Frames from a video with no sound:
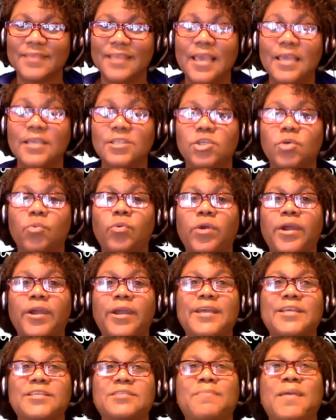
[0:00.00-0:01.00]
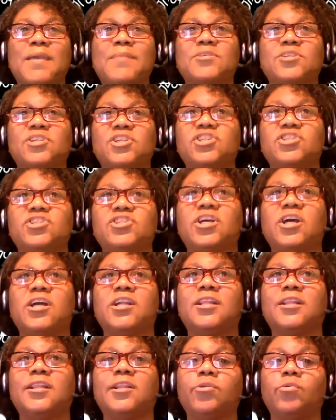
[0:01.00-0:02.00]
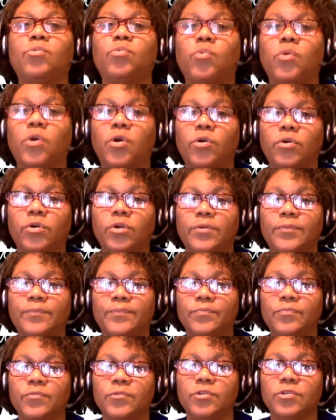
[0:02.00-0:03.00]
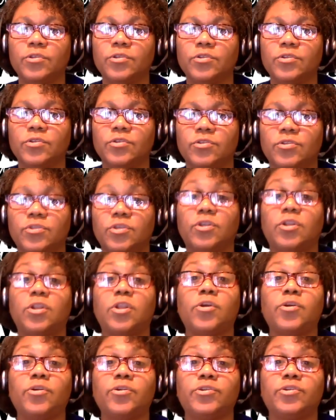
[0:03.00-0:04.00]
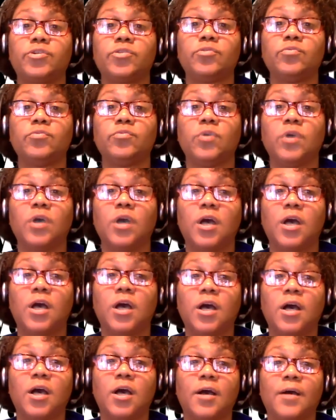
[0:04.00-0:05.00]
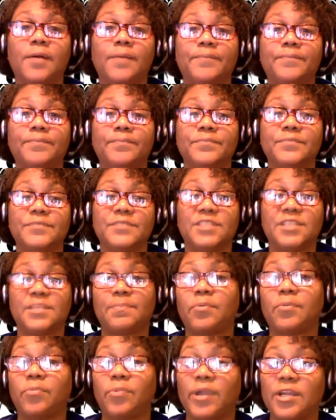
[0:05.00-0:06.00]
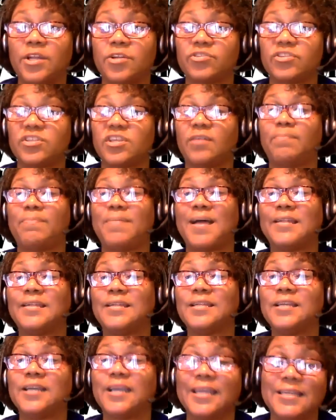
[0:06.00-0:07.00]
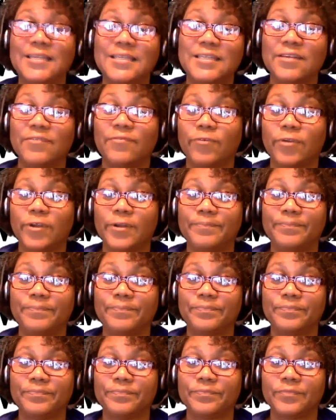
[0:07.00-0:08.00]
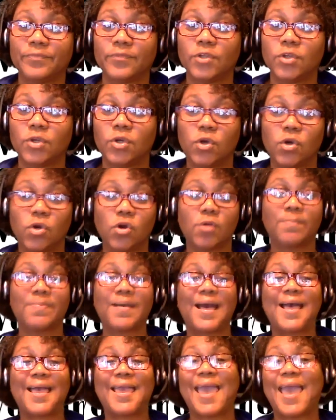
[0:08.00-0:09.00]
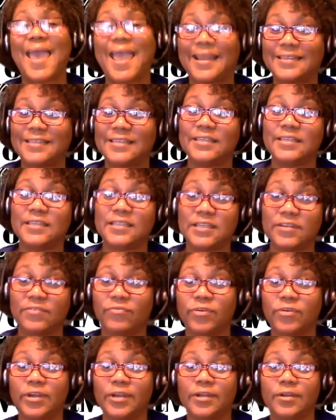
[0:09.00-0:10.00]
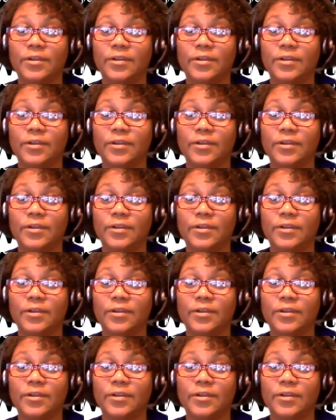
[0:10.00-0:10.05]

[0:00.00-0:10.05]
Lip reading: And so whereas maybe she's done a little work to learn to separate herself by looking different or by acting different,